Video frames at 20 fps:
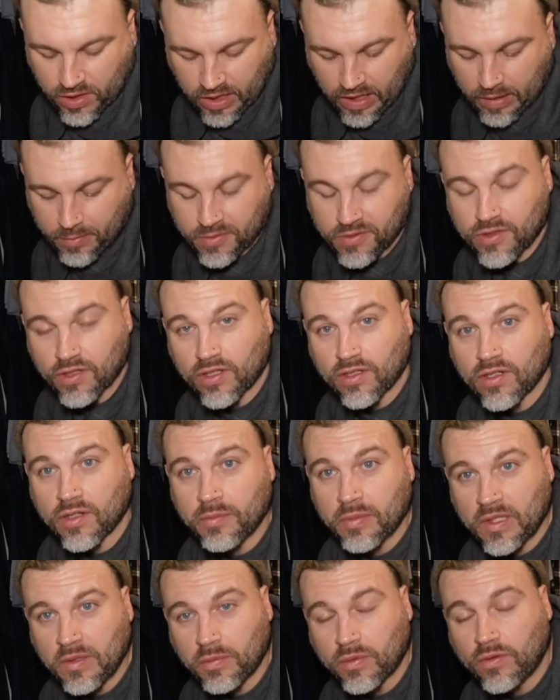the Amazon
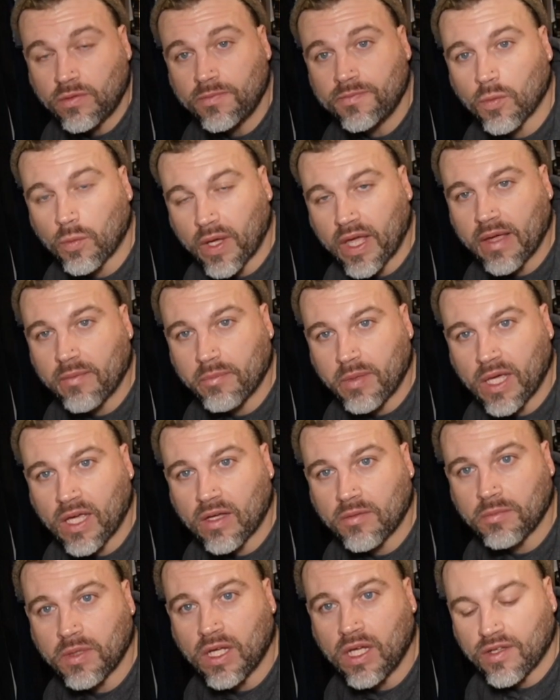people, wham
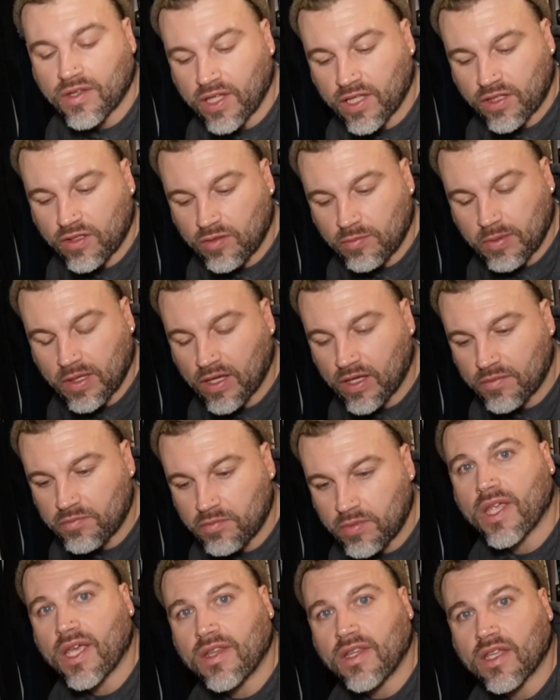bam, thank you
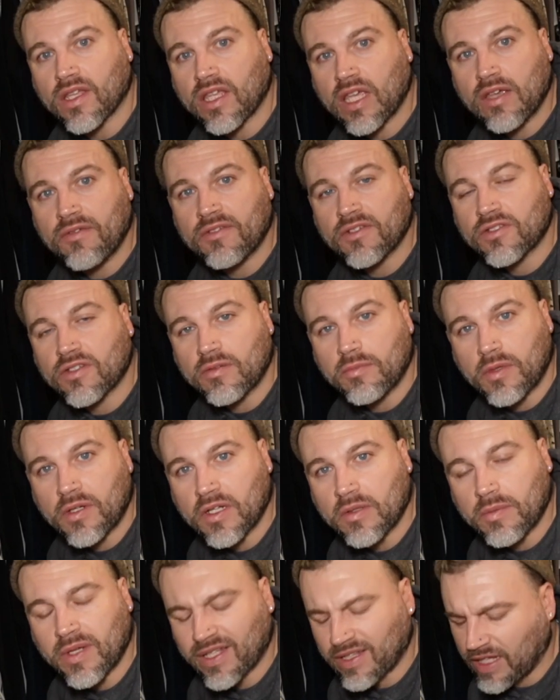ma'am, and they gave us our
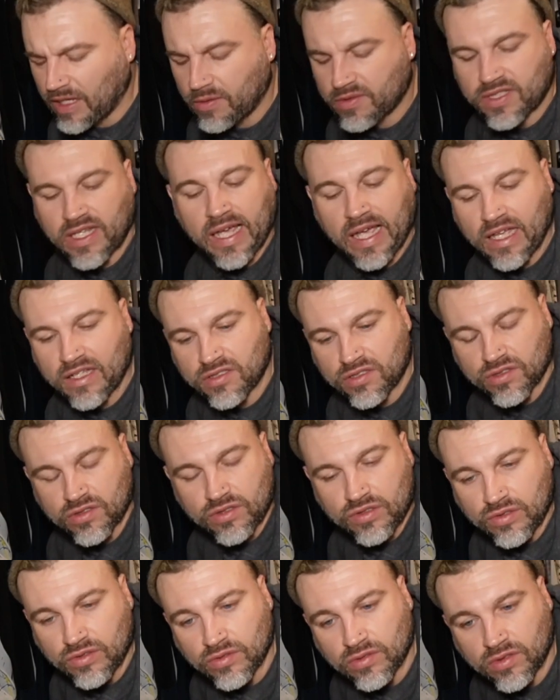money back. That was a hassle
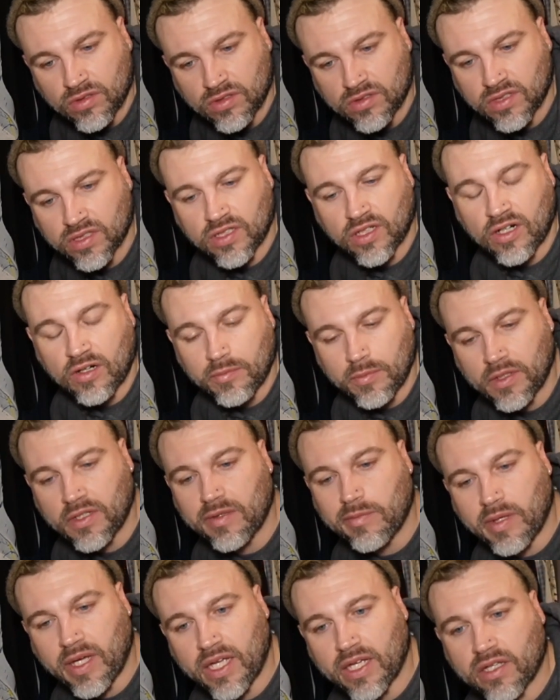too, to get our
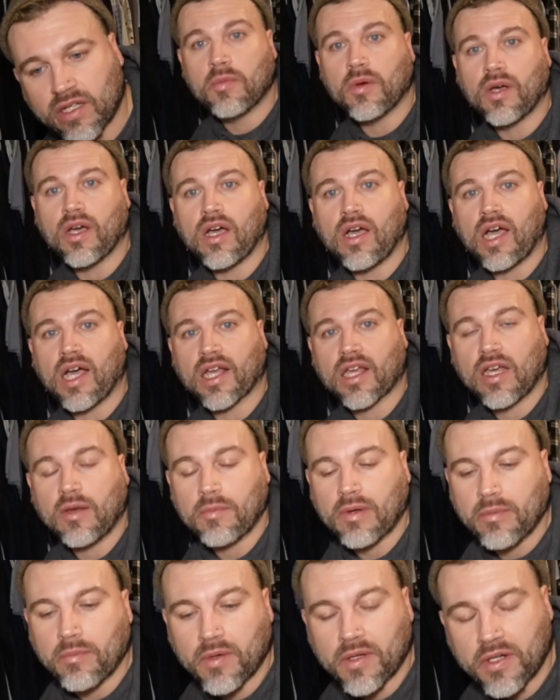money back, but I got
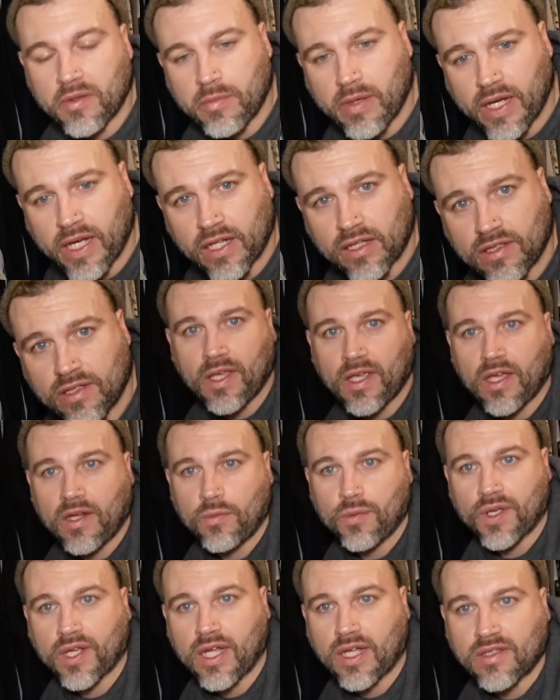my money back
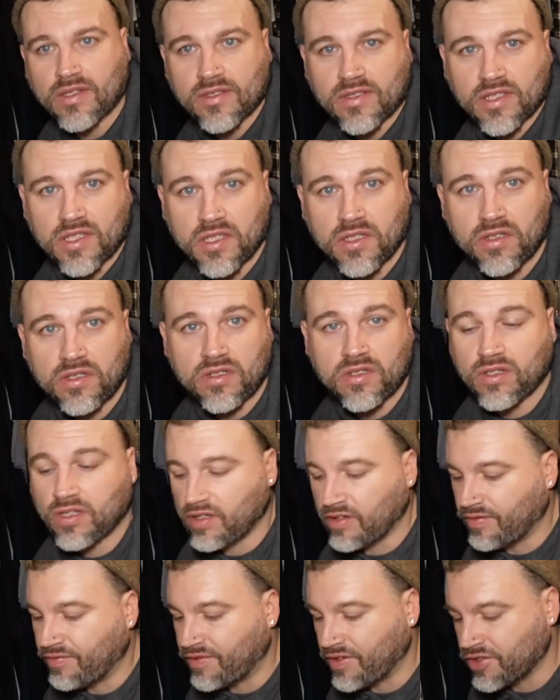and we got this ill
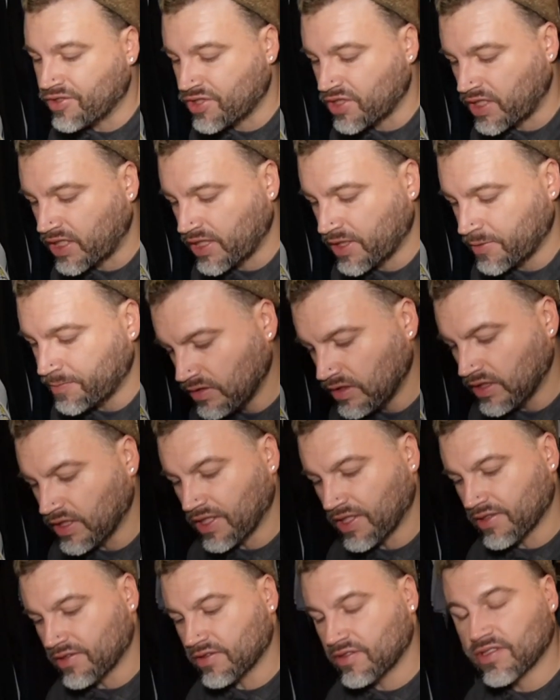fisheye
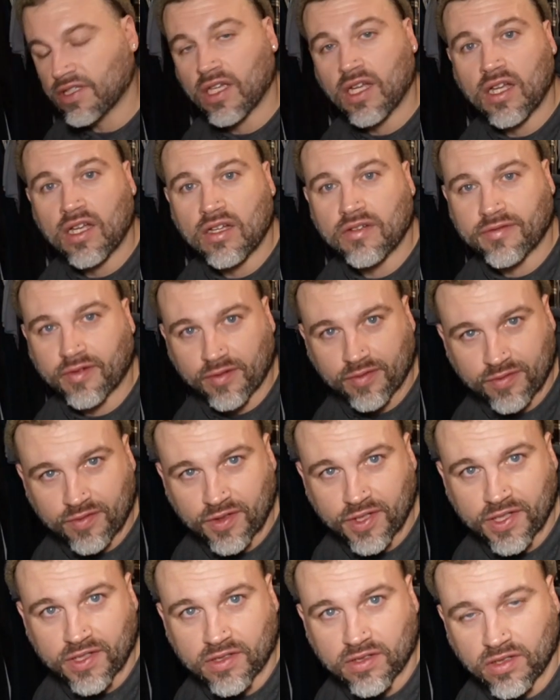lens for
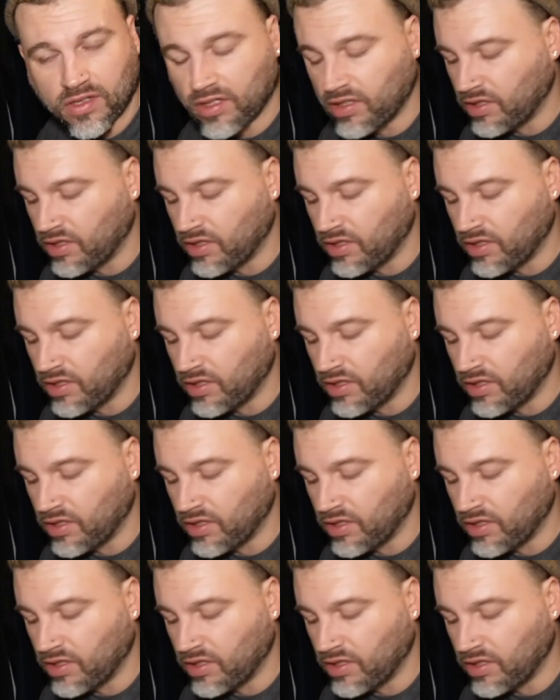free.